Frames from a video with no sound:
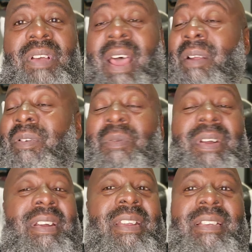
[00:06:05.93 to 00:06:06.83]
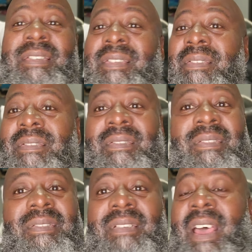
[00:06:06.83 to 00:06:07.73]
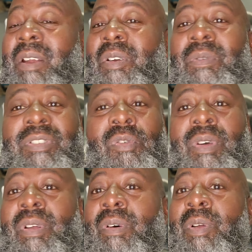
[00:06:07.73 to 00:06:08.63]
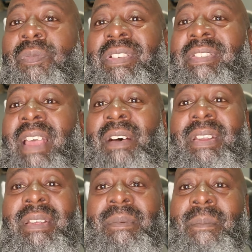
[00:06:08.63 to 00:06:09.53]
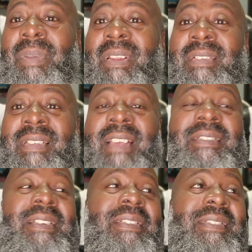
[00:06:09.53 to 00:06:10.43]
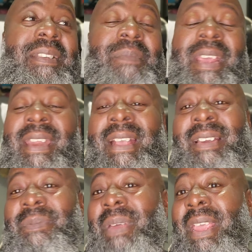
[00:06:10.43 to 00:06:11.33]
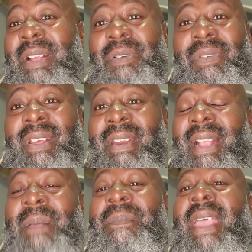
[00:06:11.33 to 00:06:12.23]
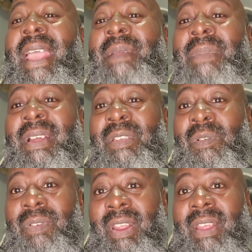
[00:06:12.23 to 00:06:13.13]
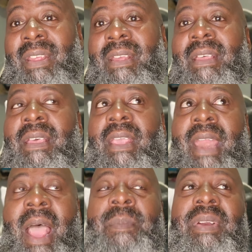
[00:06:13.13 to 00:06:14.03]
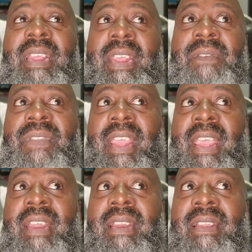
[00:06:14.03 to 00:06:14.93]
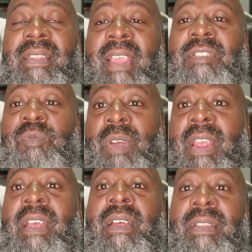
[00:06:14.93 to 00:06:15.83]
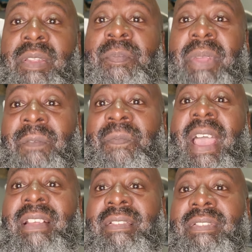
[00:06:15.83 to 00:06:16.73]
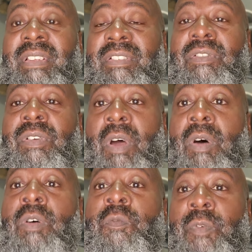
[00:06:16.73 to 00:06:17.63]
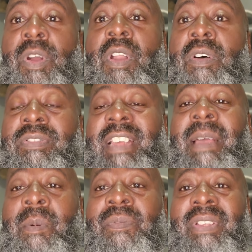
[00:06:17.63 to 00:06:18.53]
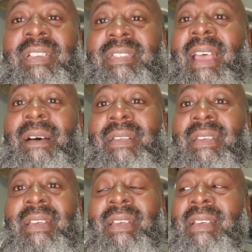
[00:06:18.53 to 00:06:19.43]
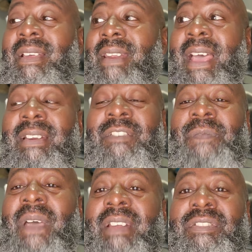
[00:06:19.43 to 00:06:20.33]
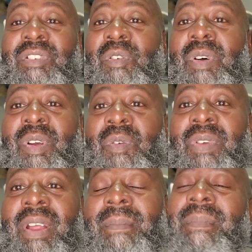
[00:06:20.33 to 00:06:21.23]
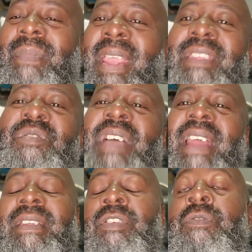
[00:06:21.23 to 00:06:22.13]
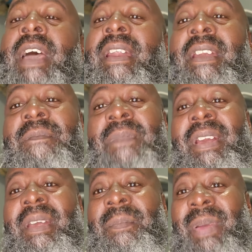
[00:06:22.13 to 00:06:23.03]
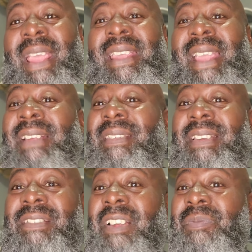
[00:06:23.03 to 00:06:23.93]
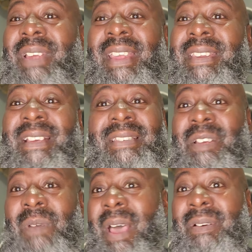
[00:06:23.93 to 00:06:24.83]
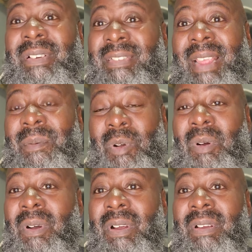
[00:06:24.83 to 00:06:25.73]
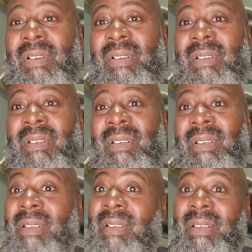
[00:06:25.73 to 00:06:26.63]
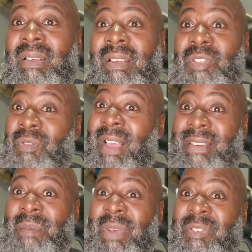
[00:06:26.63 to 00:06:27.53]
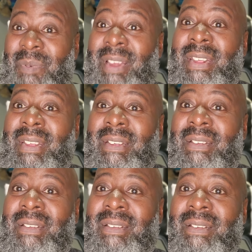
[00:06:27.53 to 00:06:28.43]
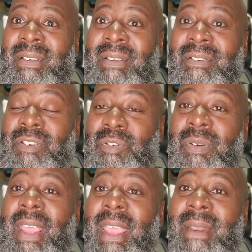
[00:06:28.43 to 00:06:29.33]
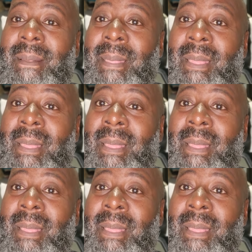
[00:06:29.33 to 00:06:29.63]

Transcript: I don't know what it is. I don't know what's going on over in Saudi, but His Excellency, man, they got the bag over there. They got mad money over there. And I believe that that's where the big fights is going to hold for a long time over there in Saudi. And now these fighters are going over there. Man, you got enough money to pay Anthony Joshua and Deontay Wilder on the same card? You got that much money to do that?